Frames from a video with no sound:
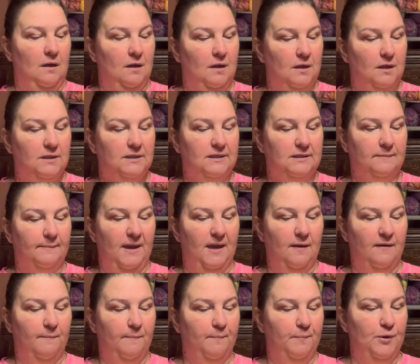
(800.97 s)
This is
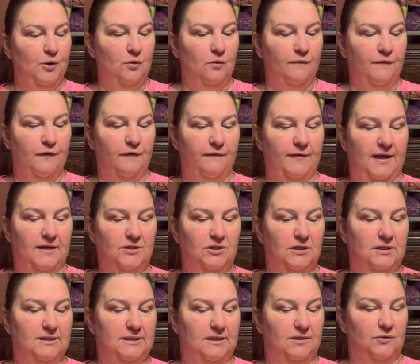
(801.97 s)
make beautiful fashion
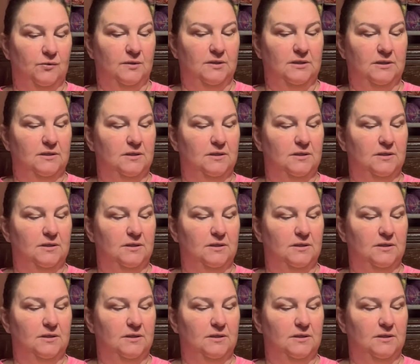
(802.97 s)
accessories and